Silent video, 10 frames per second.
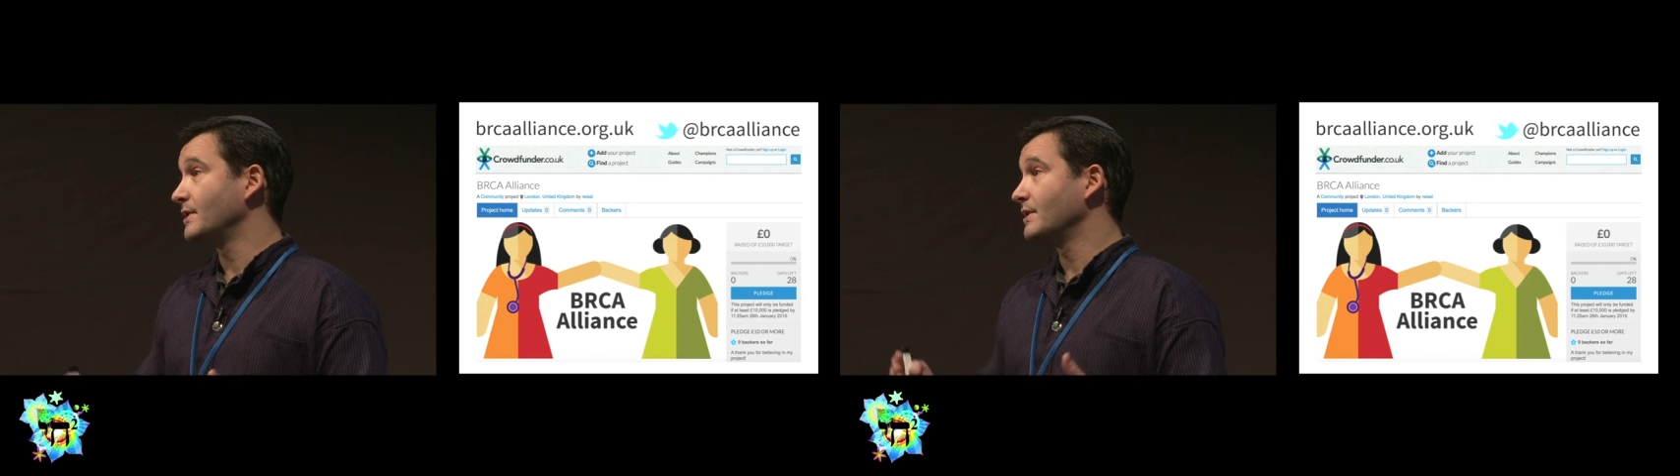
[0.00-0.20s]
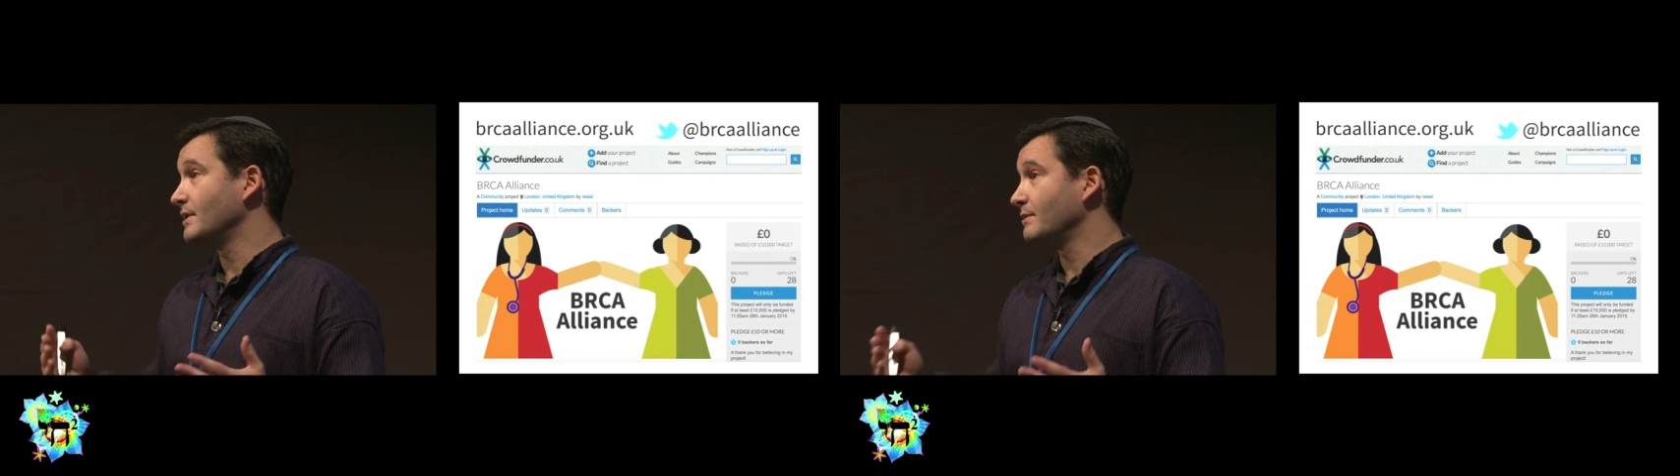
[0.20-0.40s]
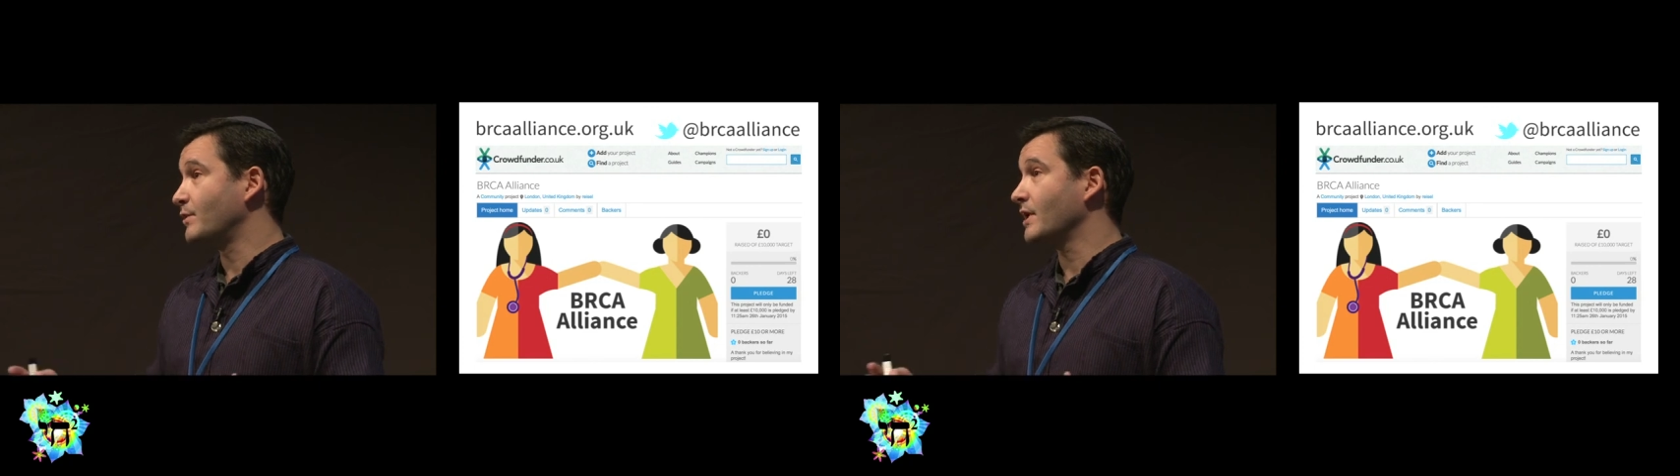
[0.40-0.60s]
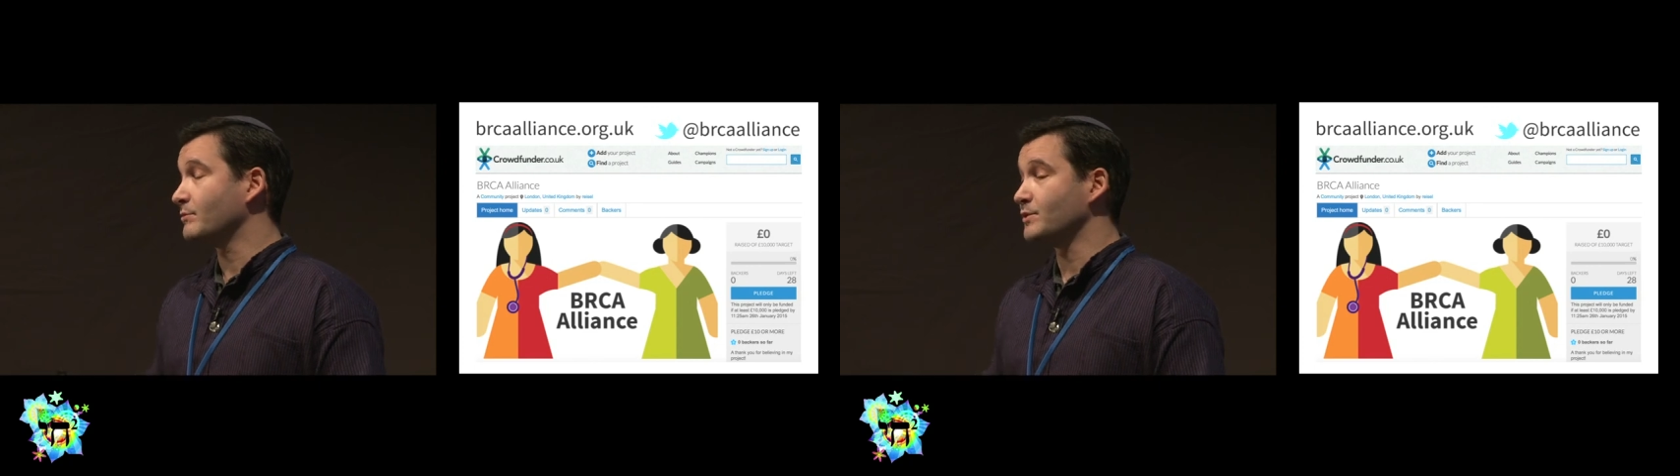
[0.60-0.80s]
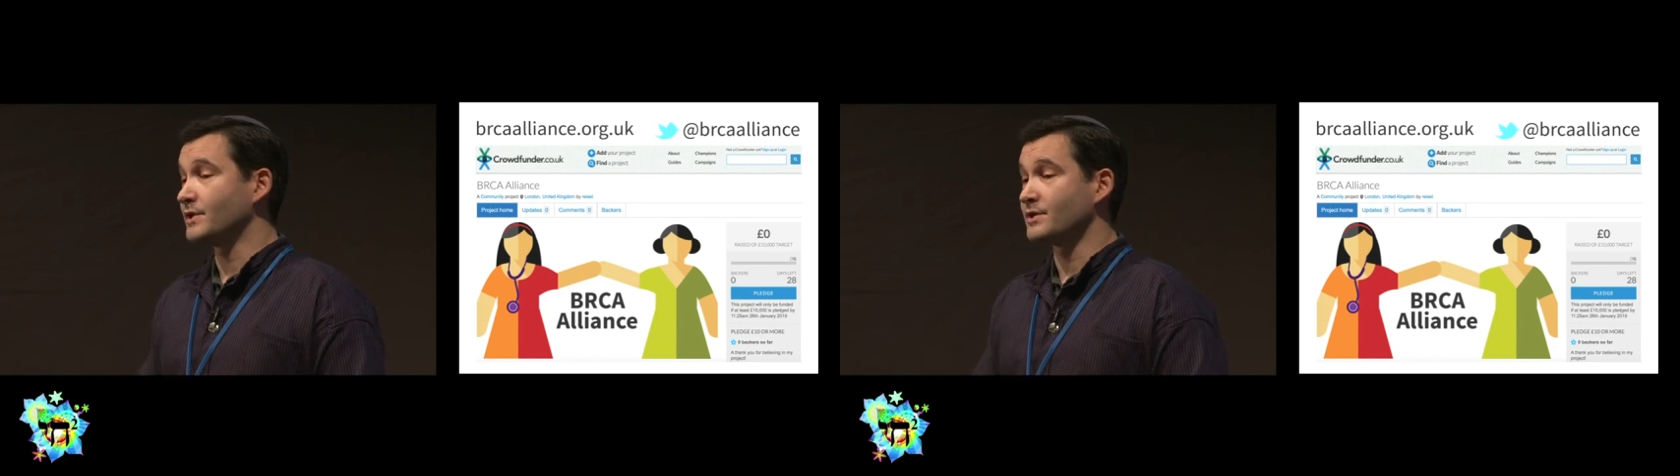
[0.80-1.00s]
of being a
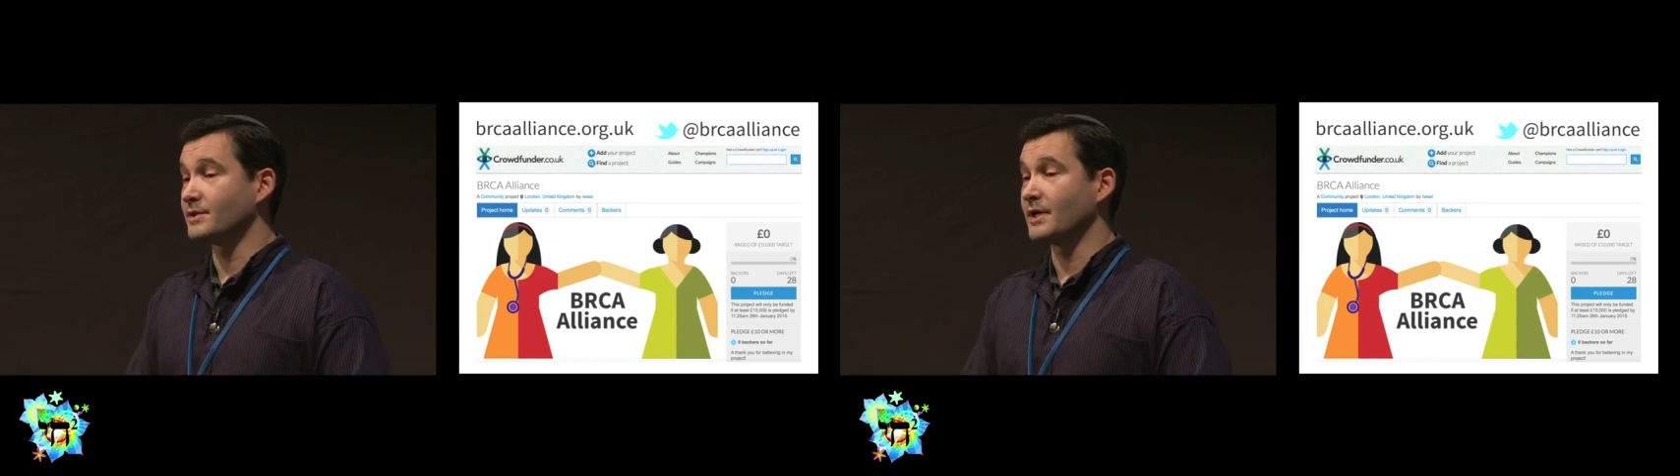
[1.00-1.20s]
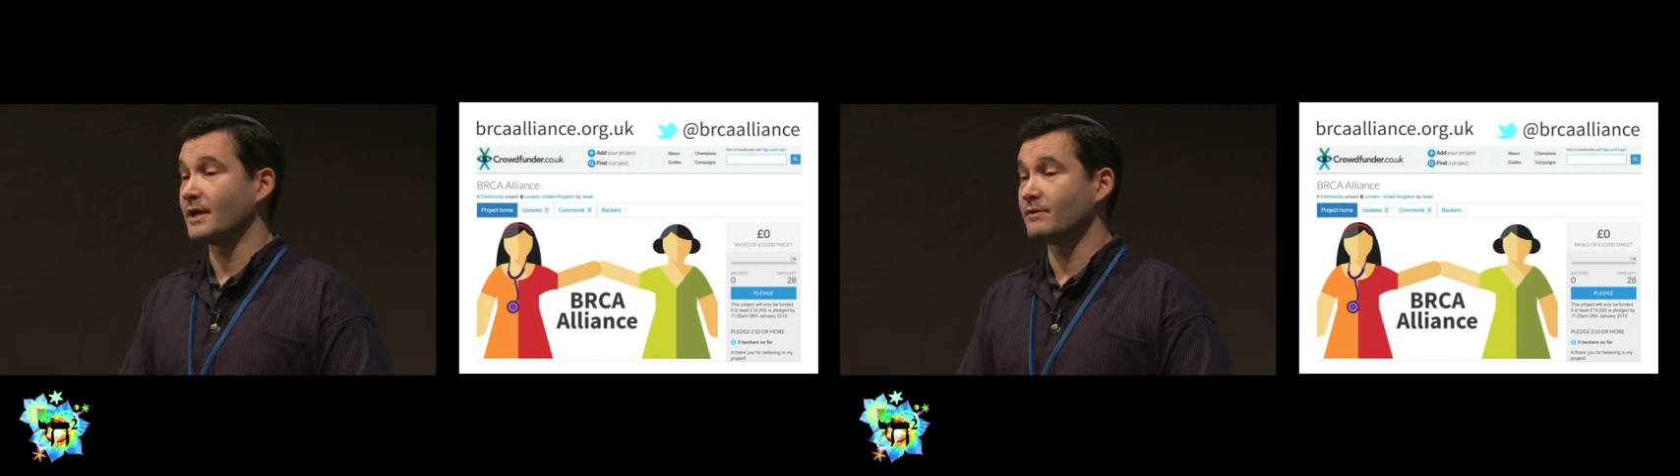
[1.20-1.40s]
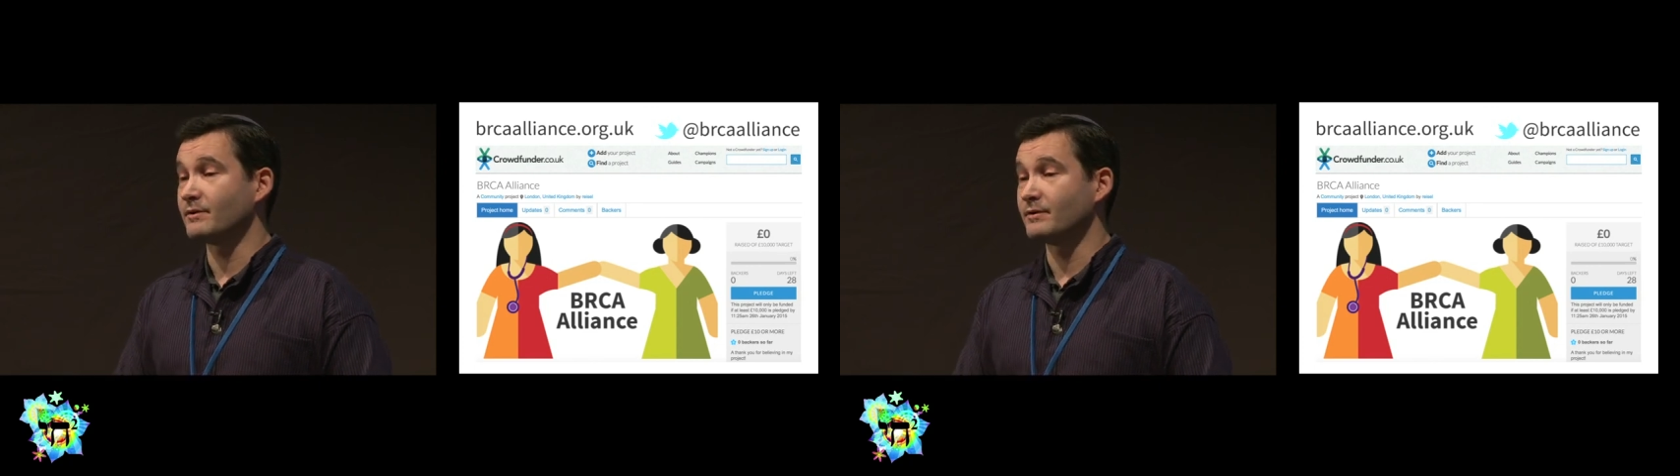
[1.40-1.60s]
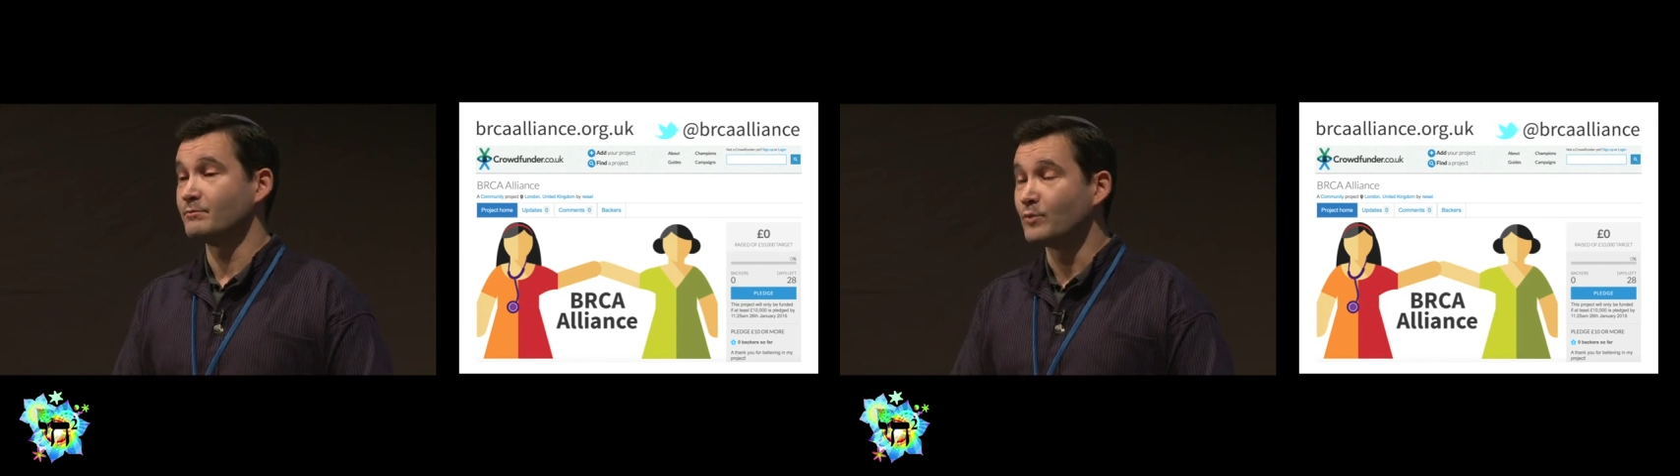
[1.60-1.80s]
BRCA mutation carrier